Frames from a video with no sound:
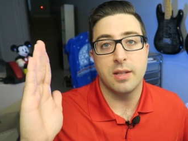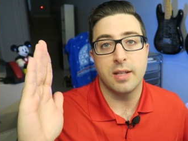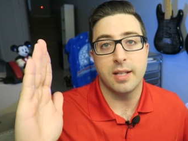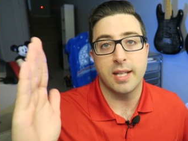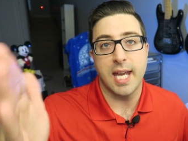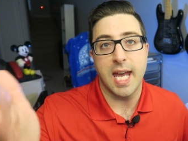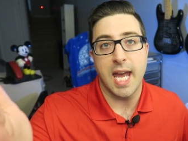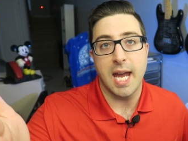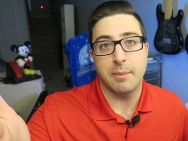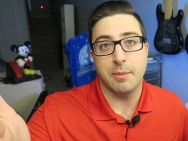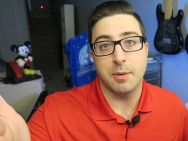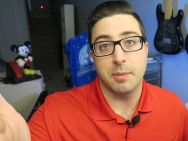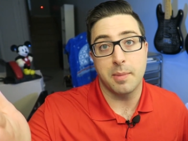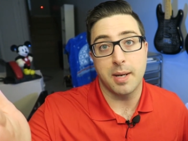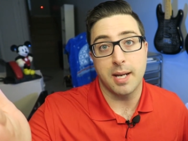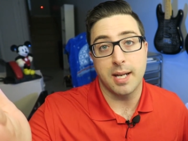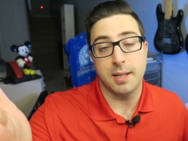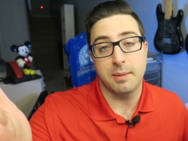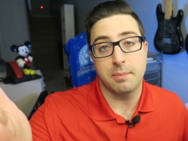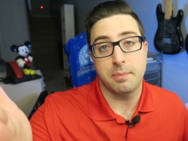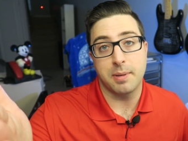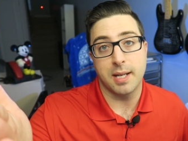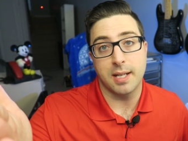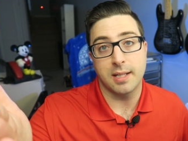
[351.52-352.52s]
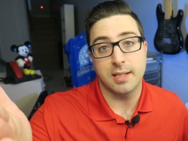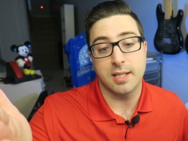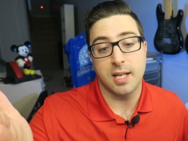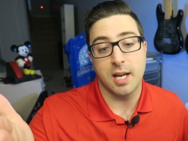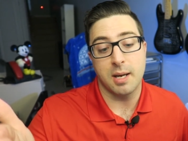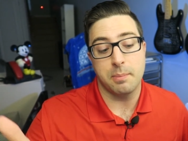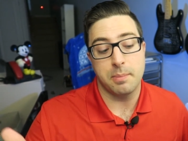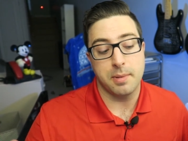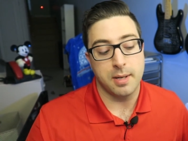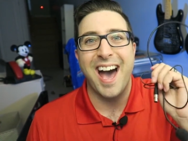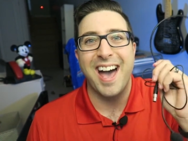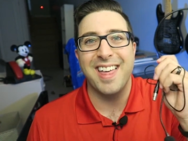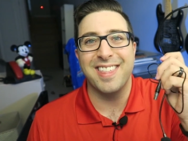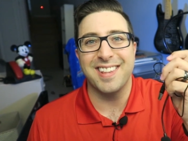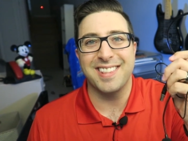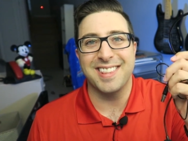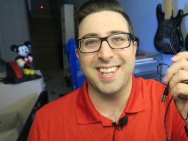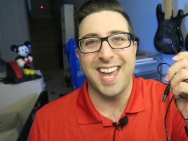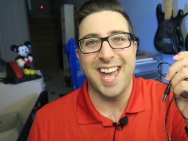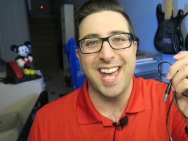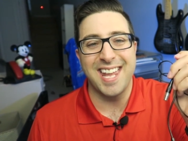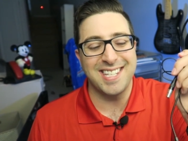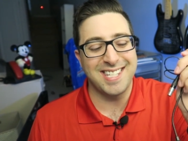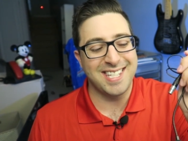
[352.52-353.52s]
the camera mic picked up. I thought
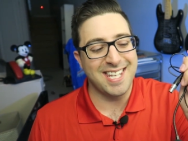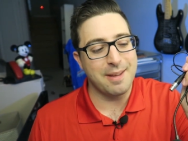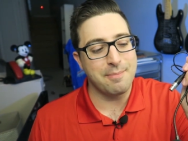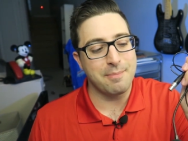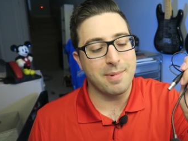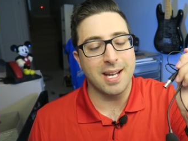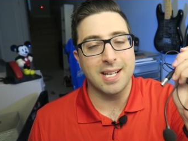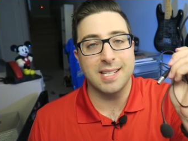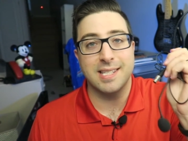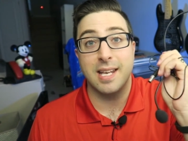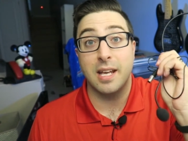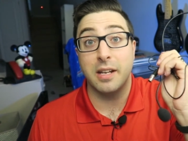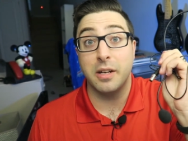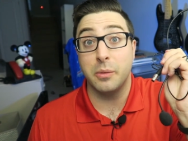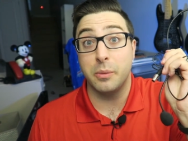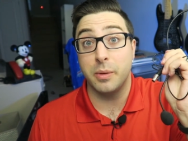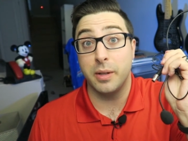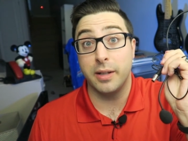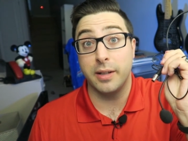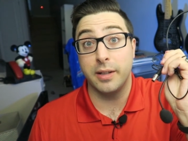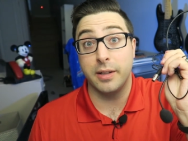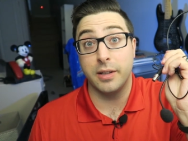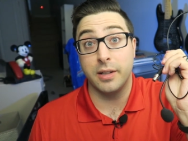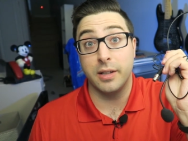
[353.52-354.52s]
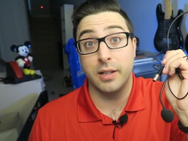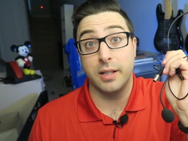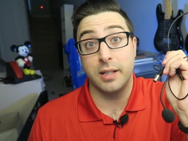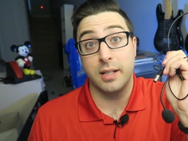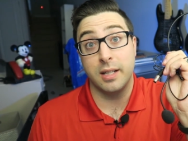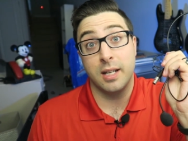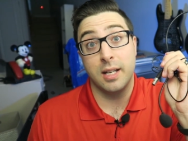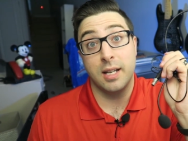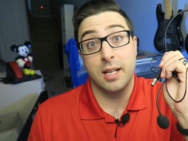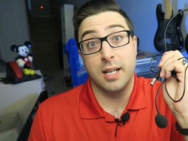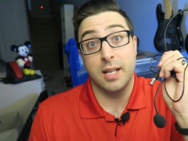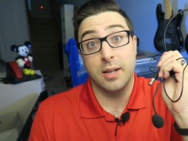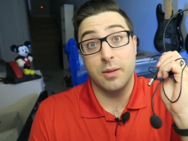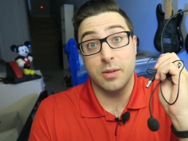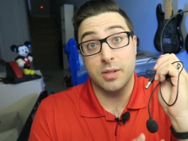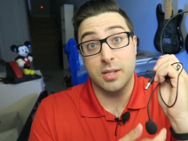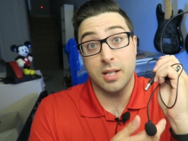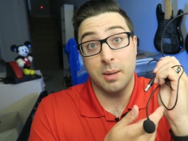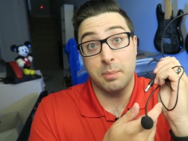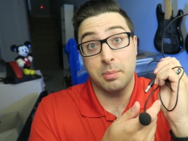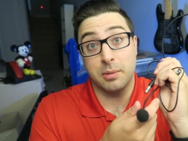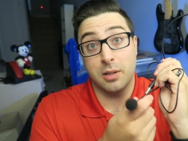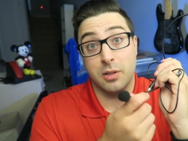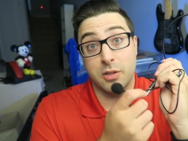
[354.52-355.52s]
the headset mic sounded really good. It was
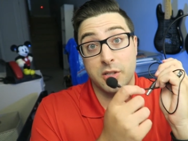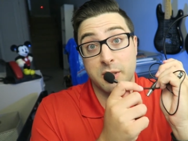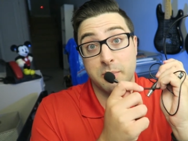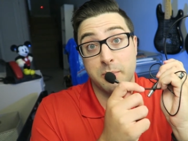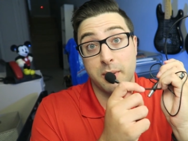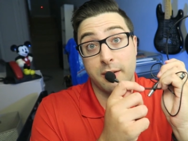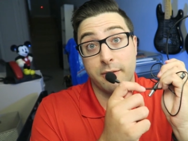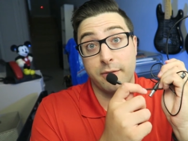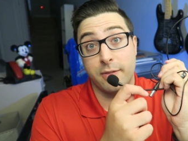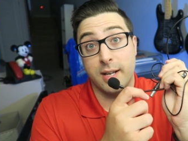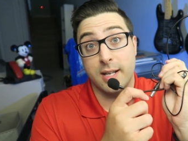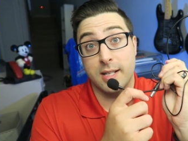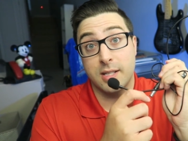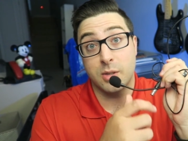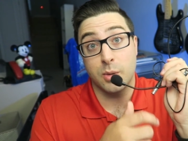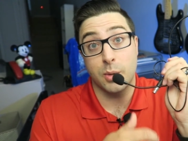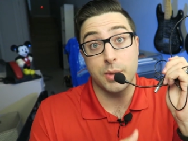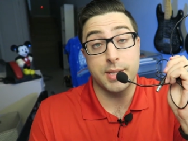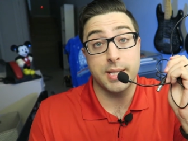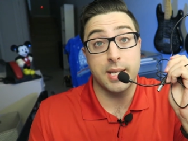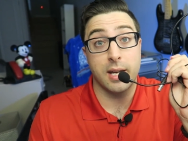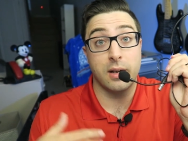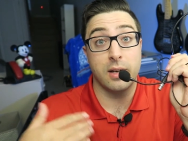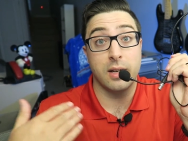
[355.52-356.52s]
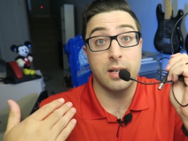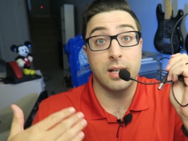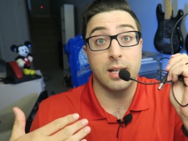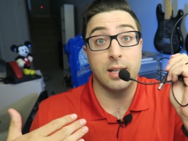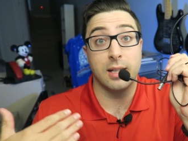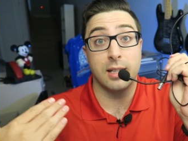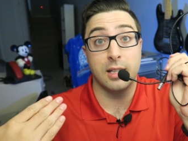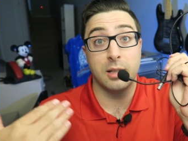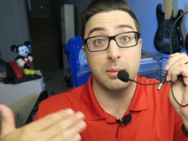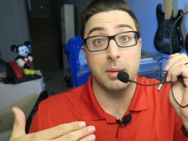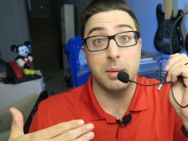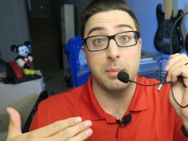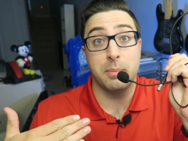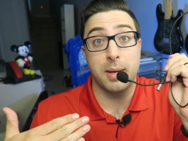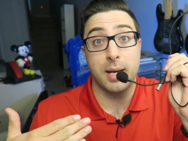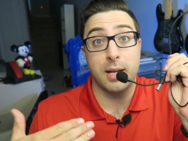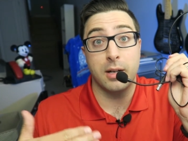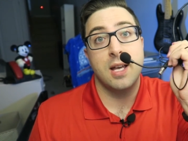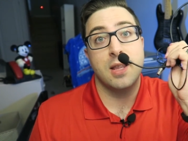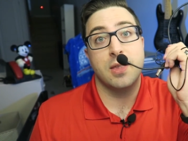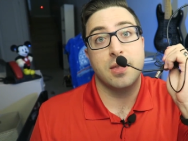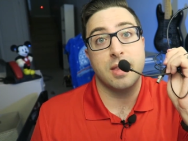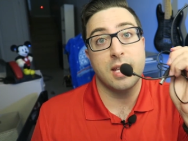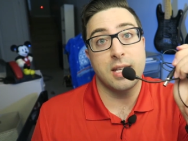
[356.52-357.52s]
up close to my face, so it sounded a little bit
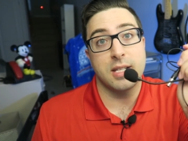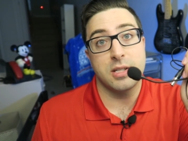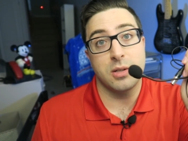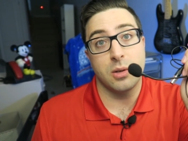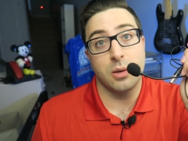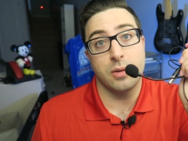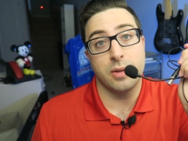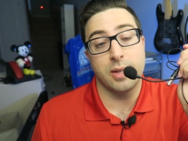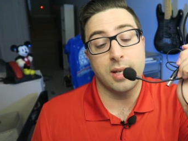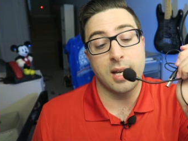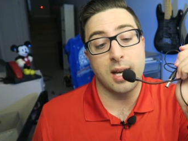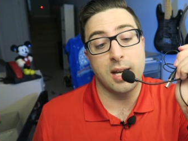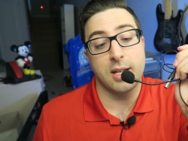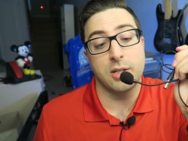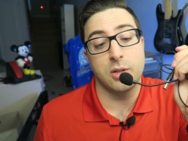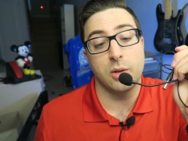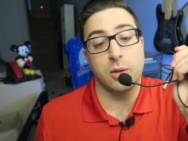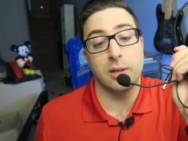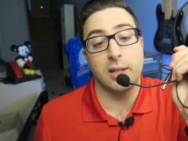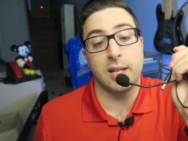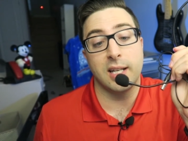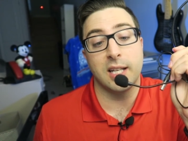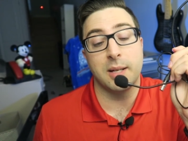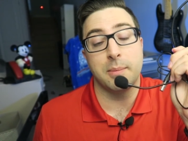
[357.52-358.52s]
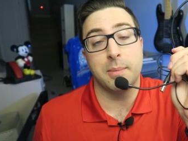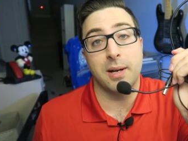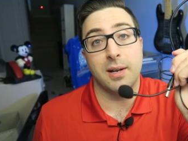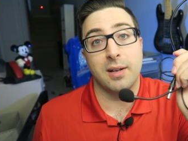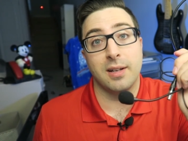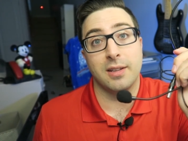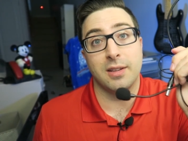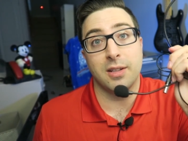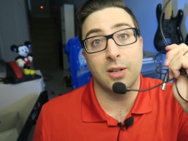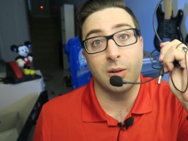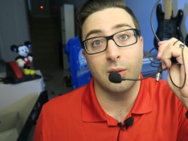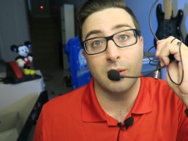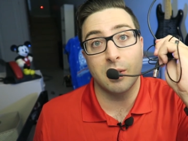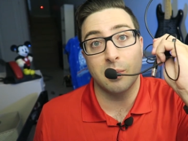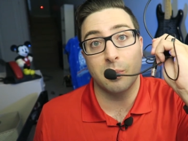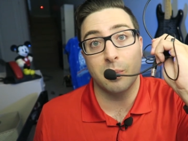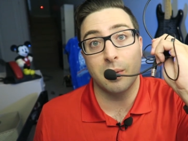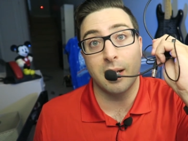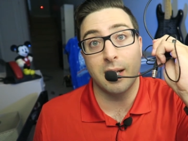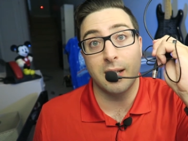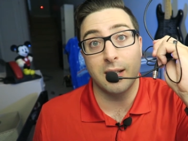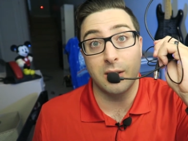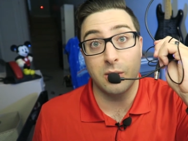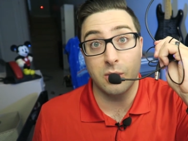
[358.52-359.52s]
better. That's the only thing I don't like about it, though, is
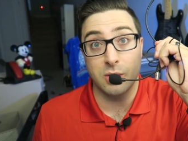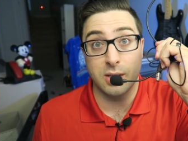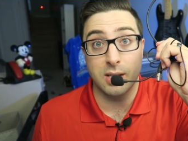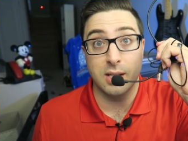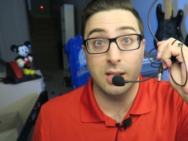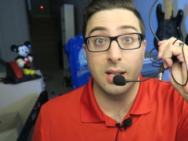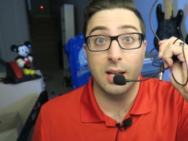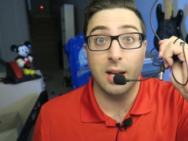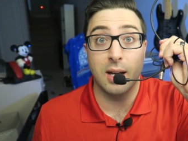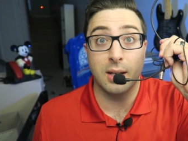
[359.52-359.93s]
when I use it